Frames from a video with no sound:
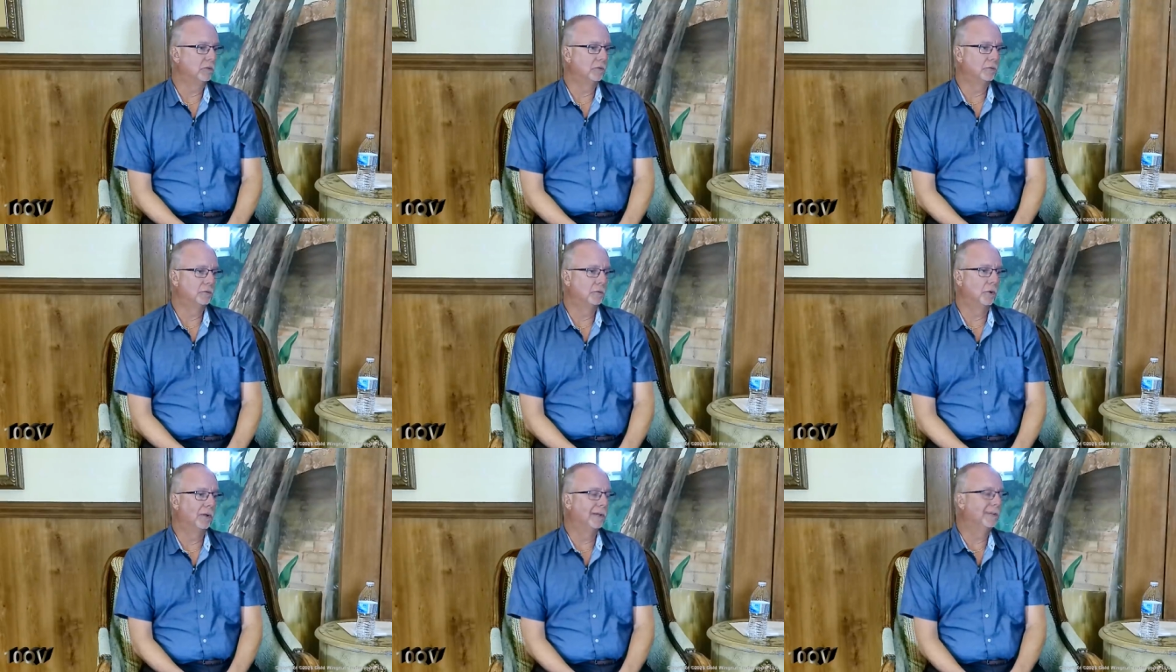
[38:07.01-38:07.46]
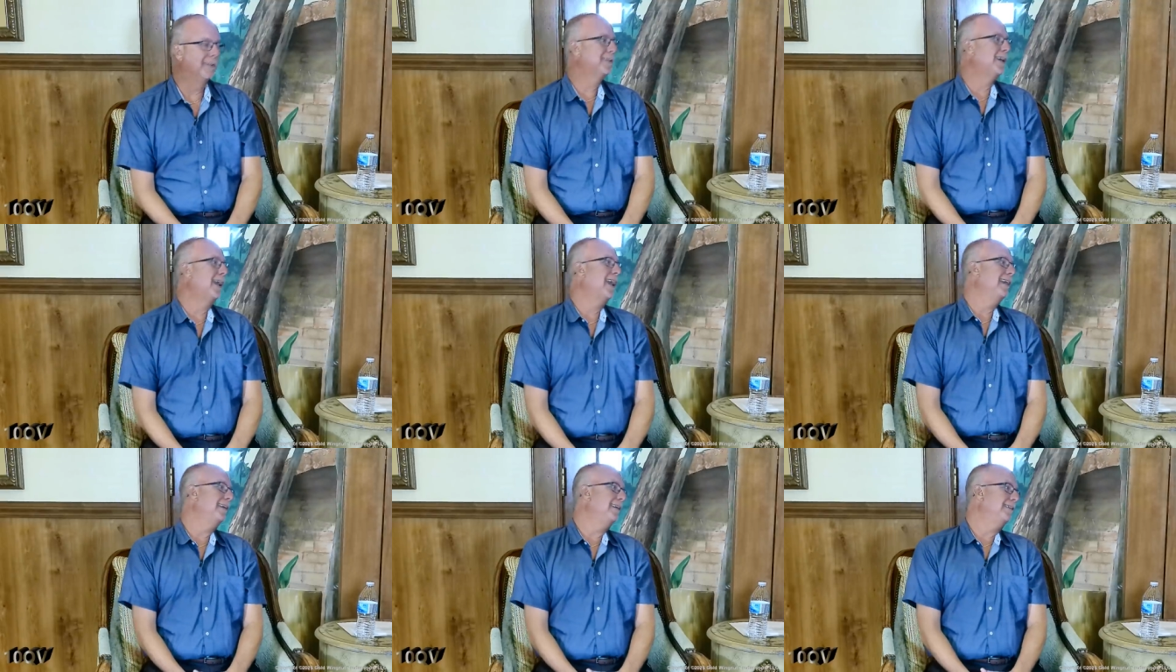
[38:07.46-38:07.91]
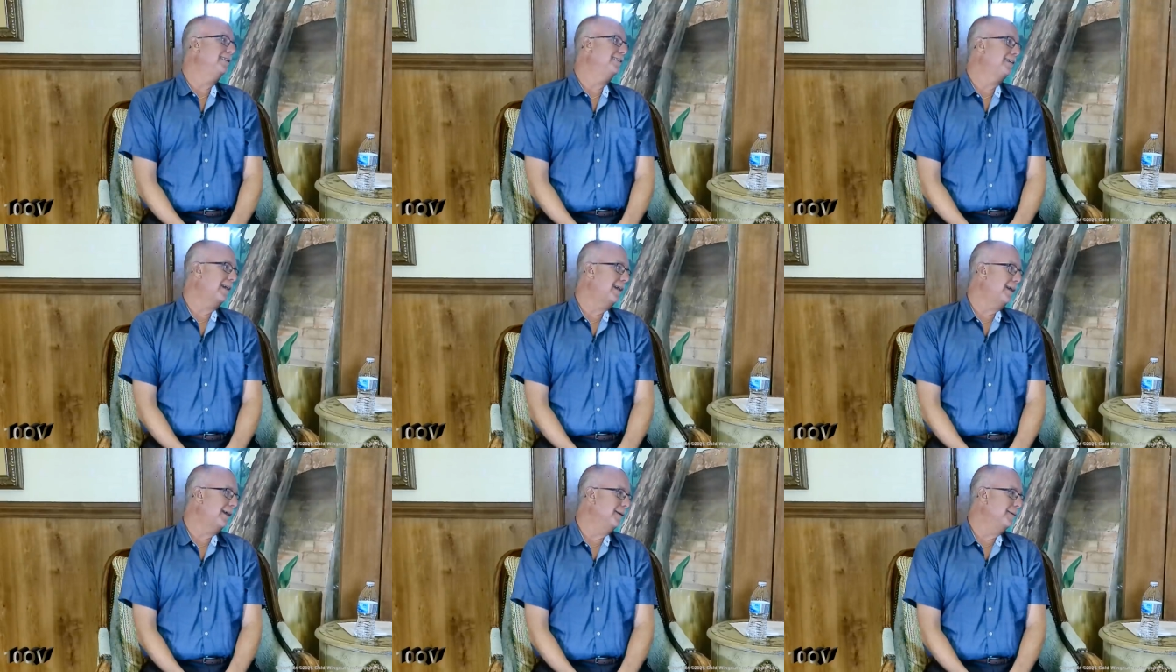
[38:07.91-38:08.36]
So exciting
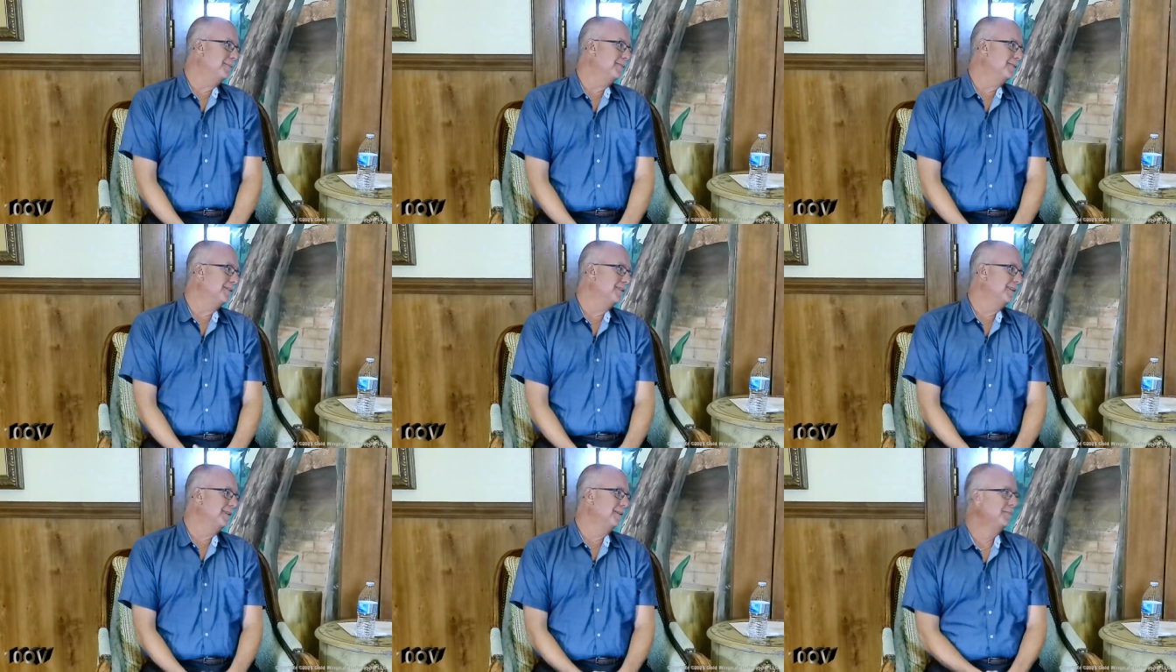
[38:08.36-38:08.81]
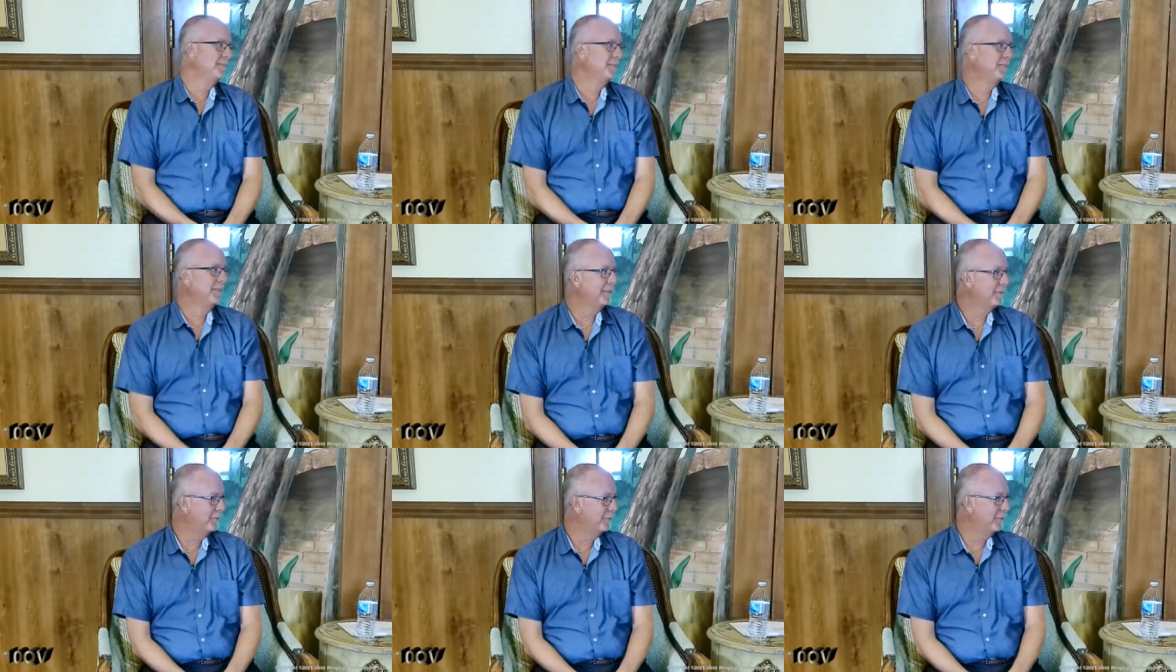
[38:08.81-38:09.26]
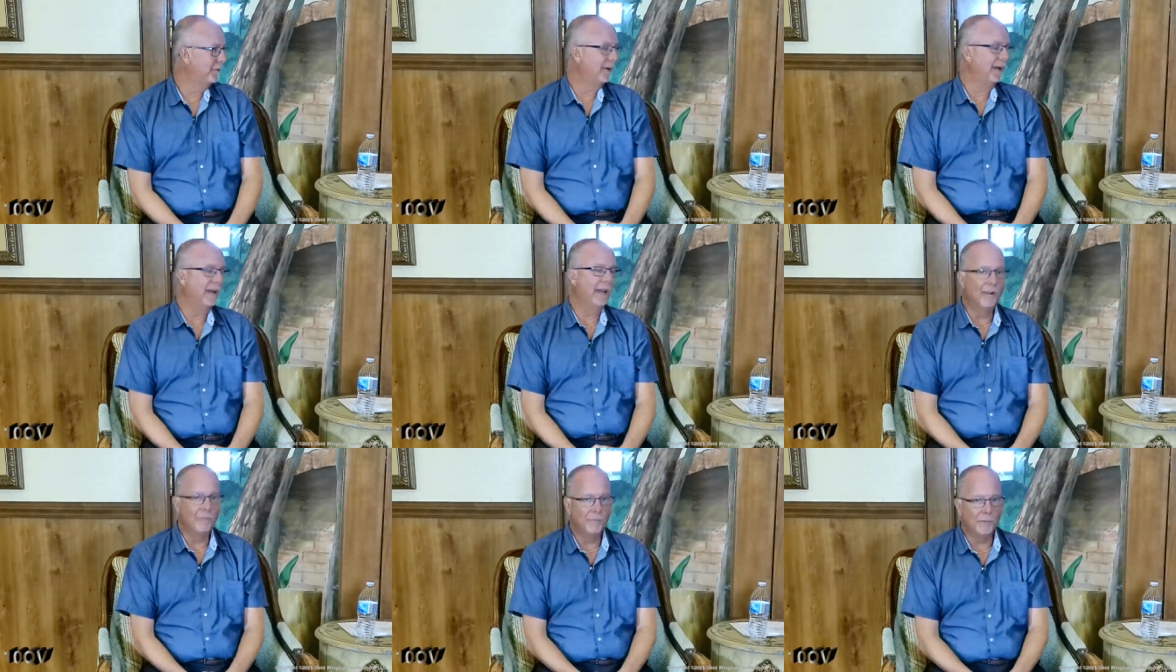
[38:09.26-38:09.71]
times for
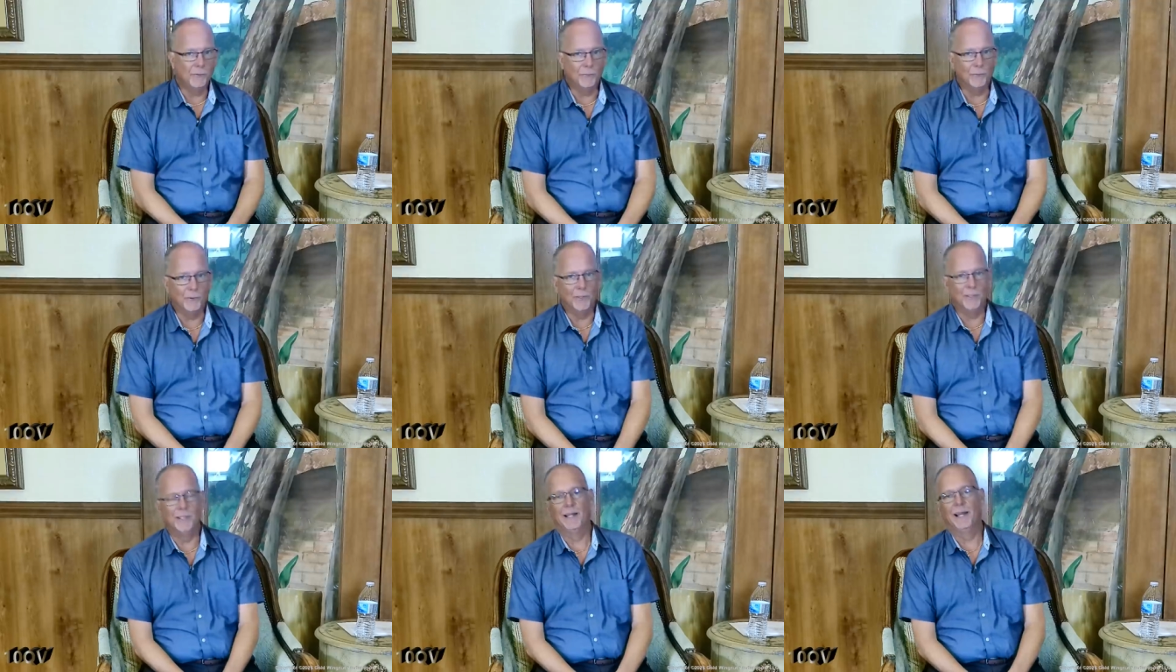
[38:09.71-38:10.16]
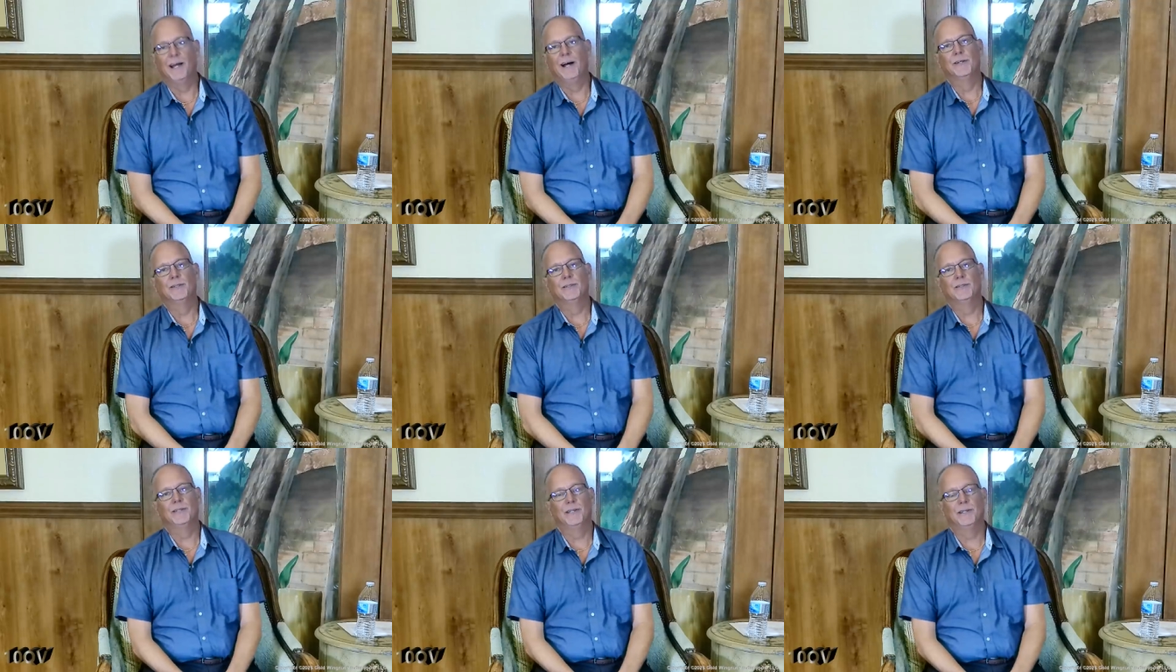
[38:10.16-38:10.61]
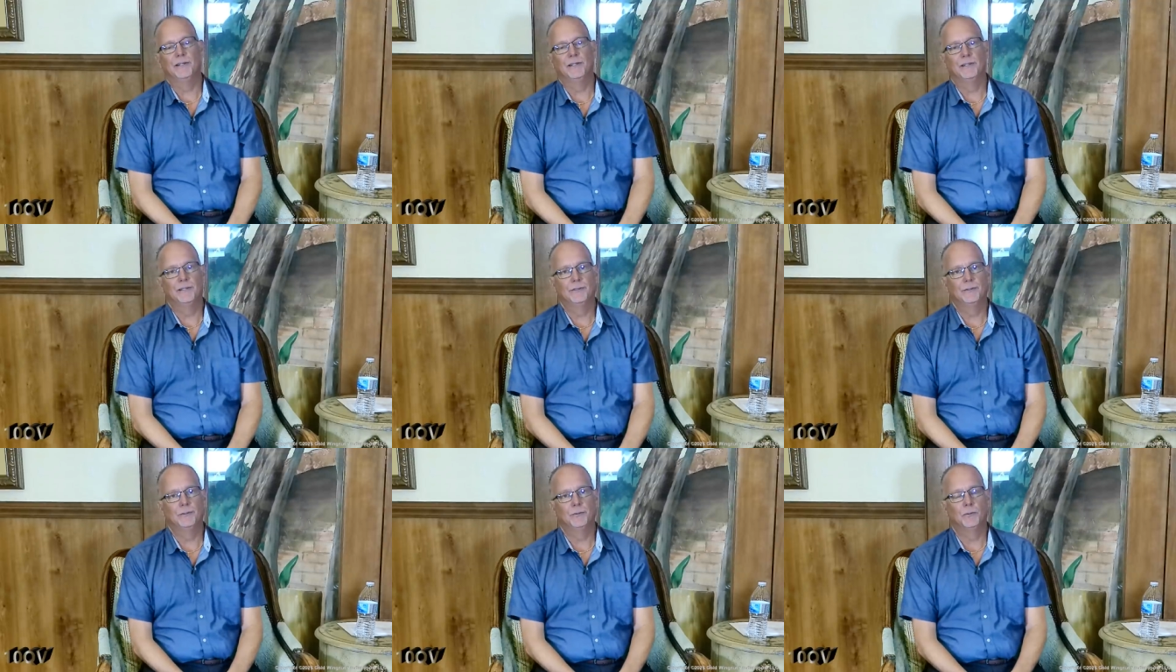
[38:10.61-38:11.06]
everyone out there
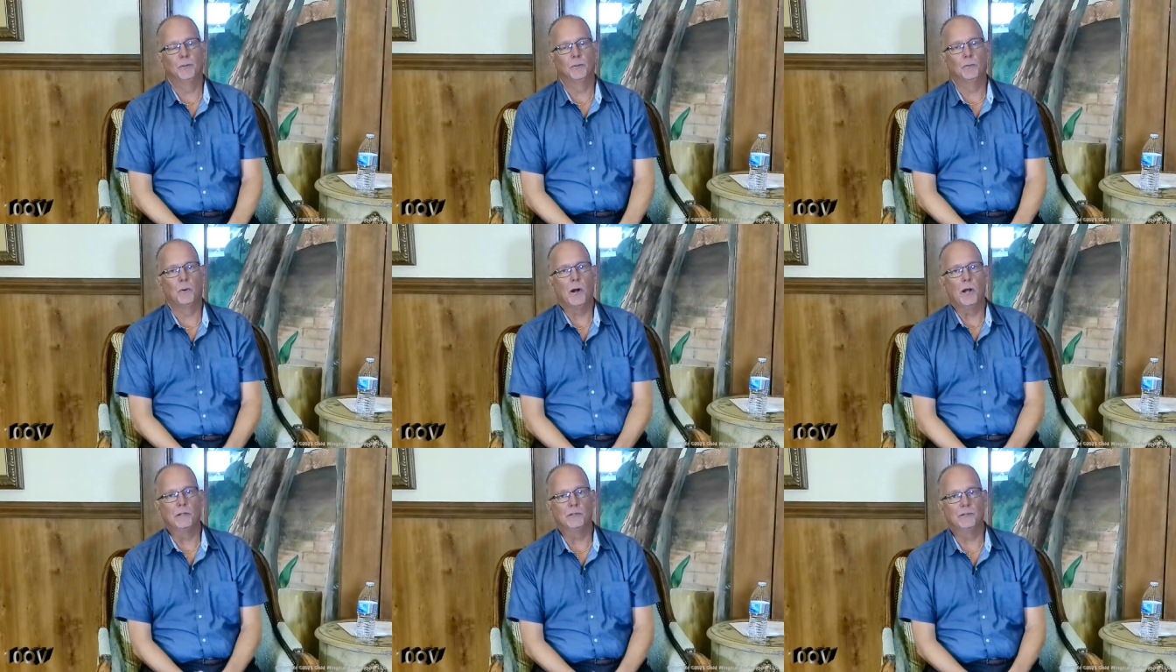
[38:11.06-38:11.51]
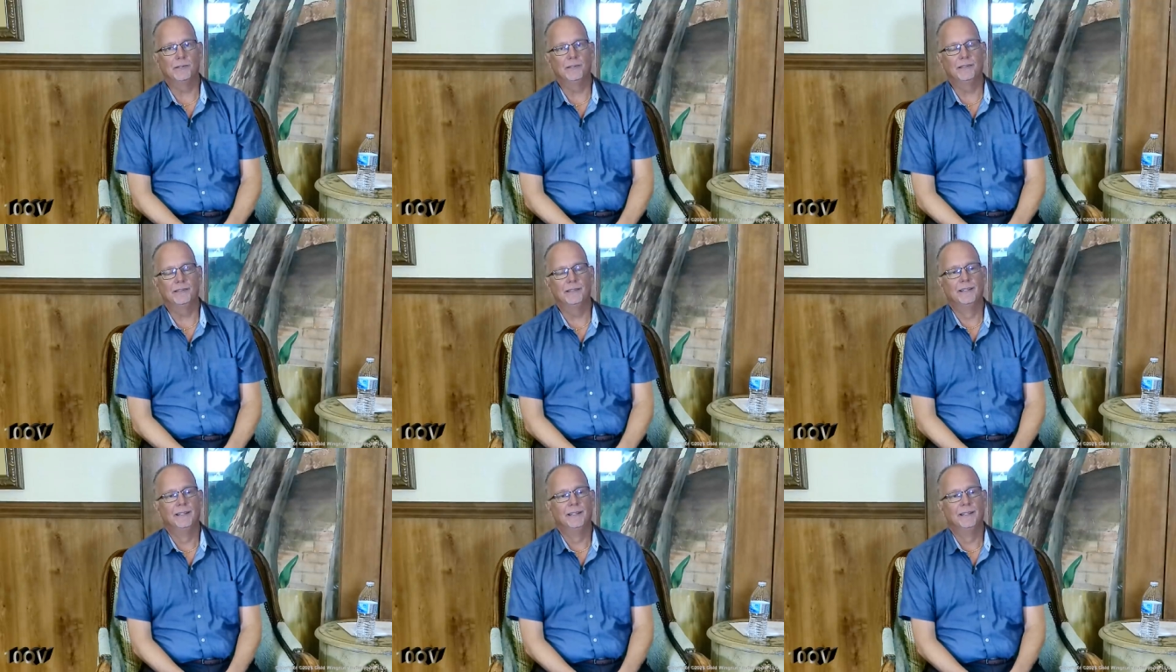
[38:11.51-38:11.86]
who are watching.